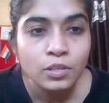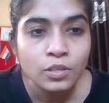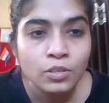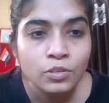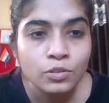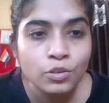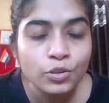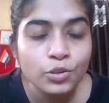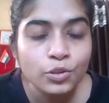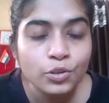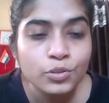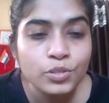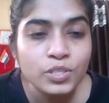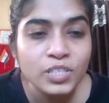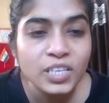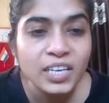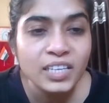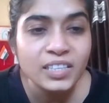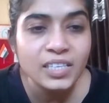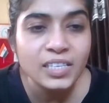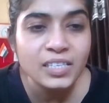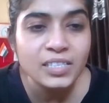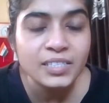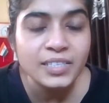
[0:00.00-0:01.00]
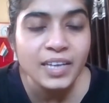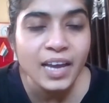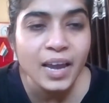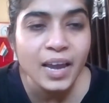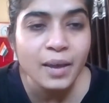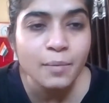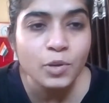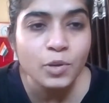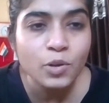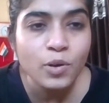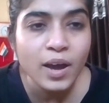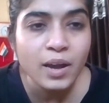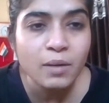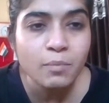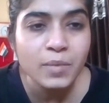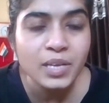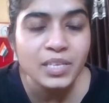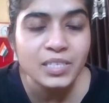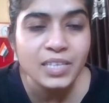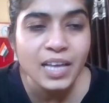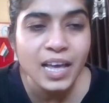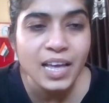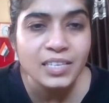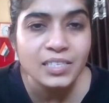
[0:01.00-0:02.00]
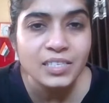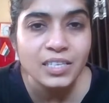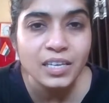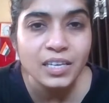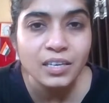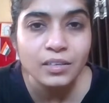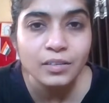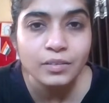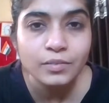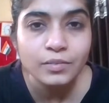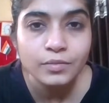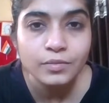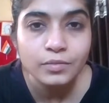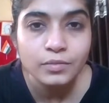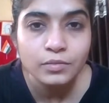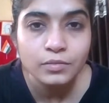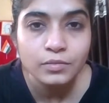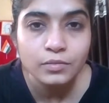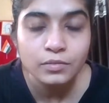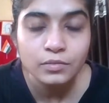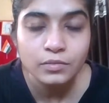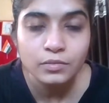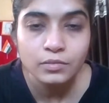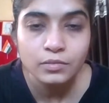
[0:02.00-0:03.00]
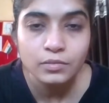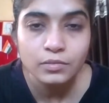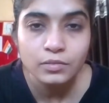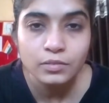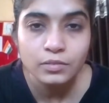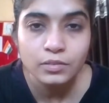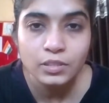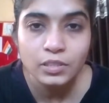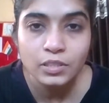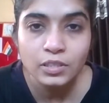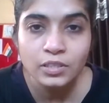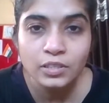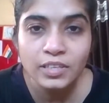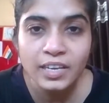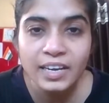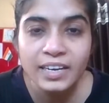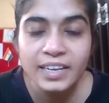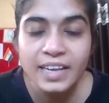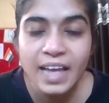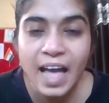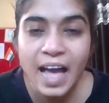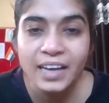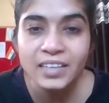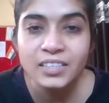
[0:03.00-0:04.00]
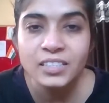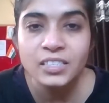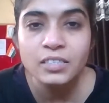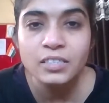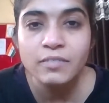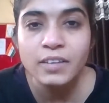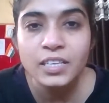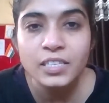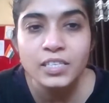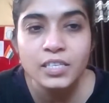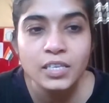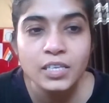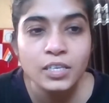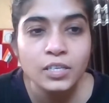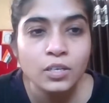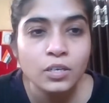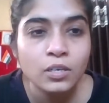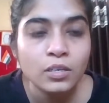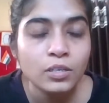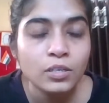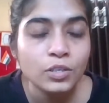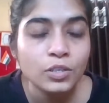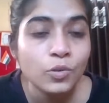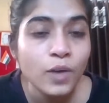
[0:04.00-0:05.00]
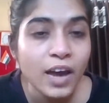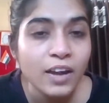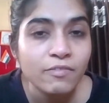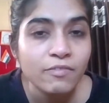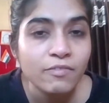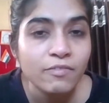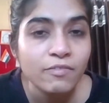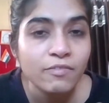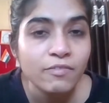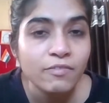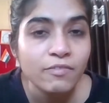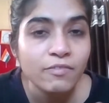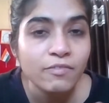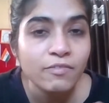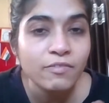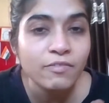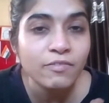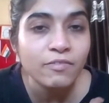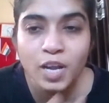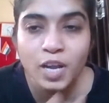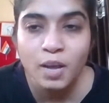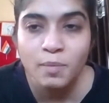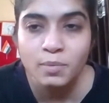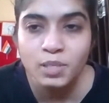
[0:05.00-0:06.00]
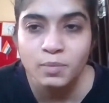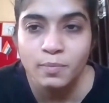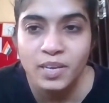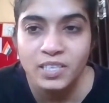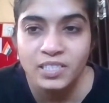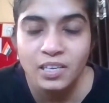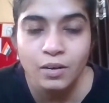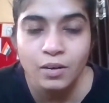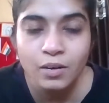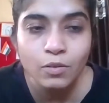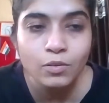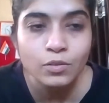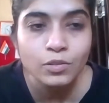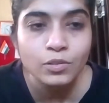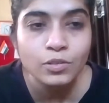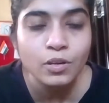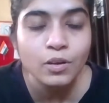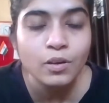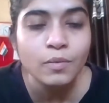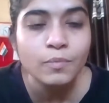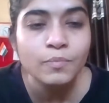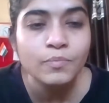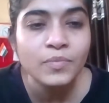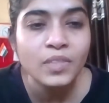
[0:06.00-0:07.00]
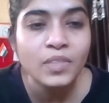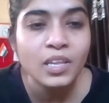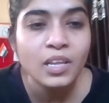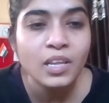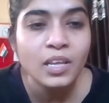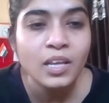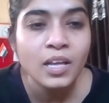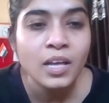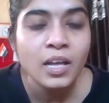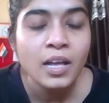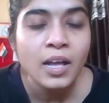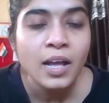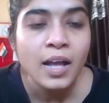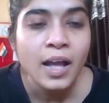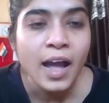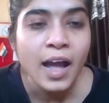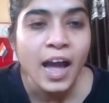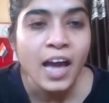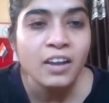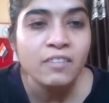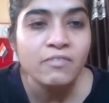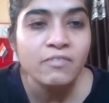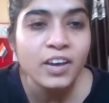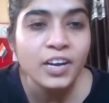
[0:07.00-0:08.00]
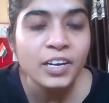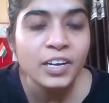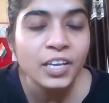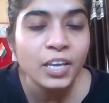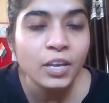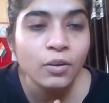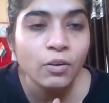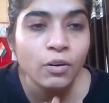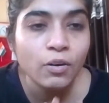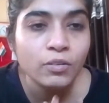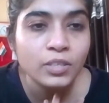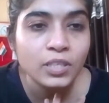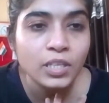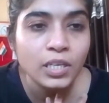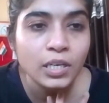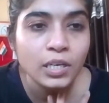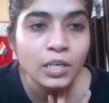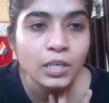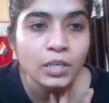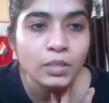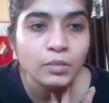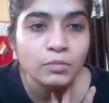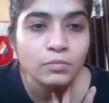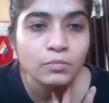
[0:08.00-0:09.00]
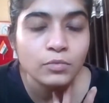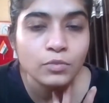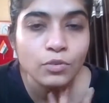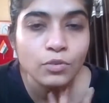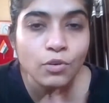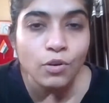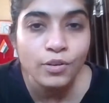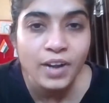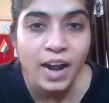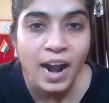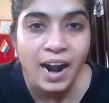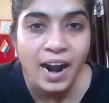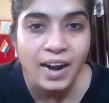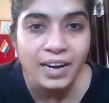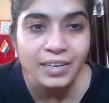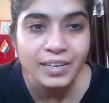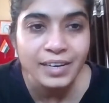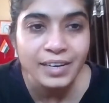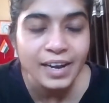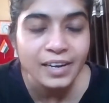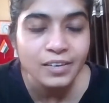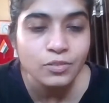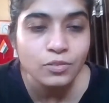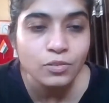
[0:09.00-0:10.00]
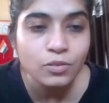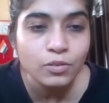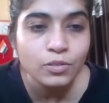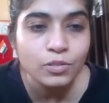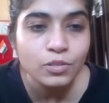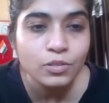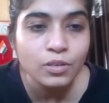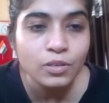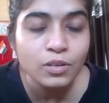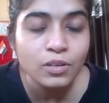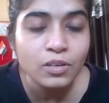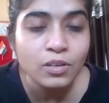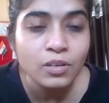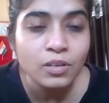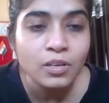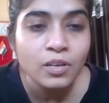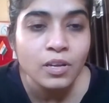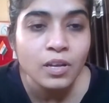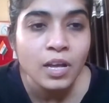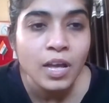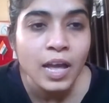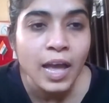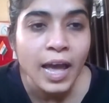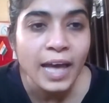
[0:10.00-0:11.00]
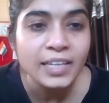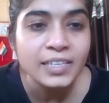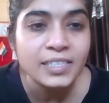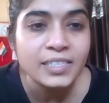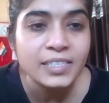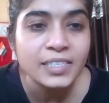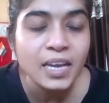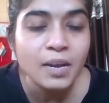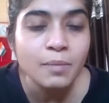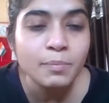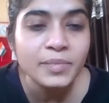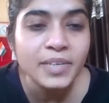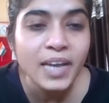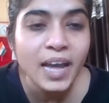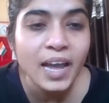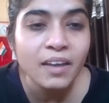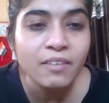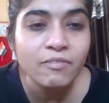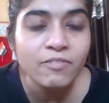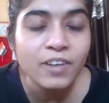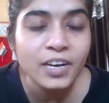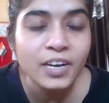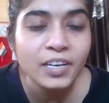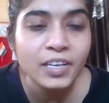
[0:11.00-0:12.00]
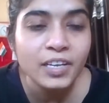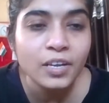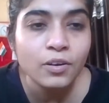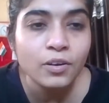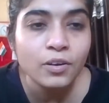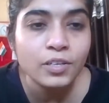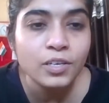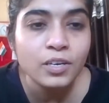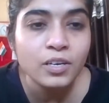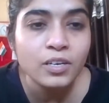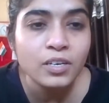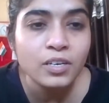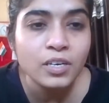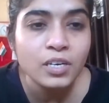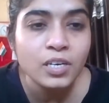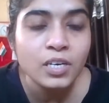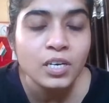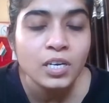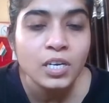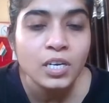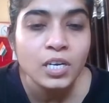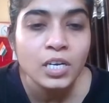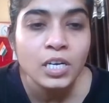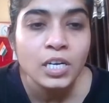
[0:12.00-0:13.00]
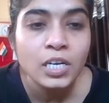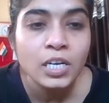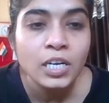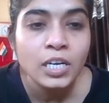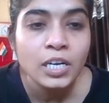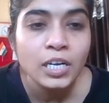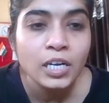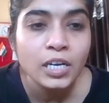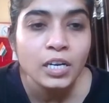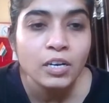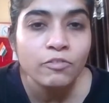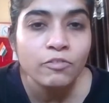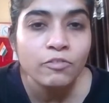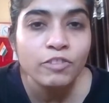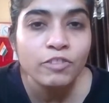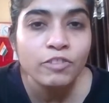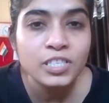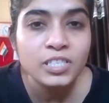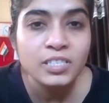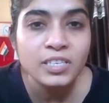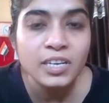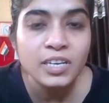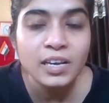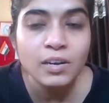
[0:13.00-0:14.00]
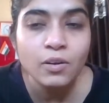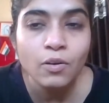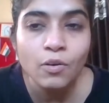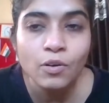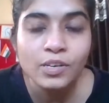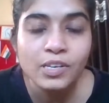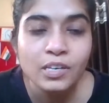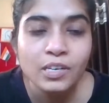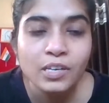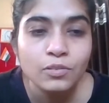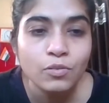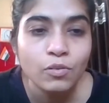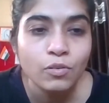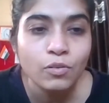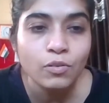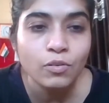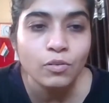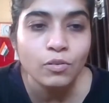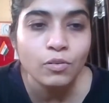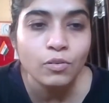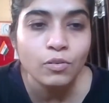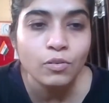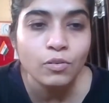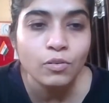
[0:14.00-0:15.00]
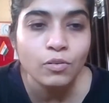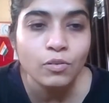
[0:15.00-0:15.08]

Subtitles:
So you see, this time you are massaging, really activating, you are working on your hips muscle also, and working on the gonad glands also, and same time working on your visceral organ also.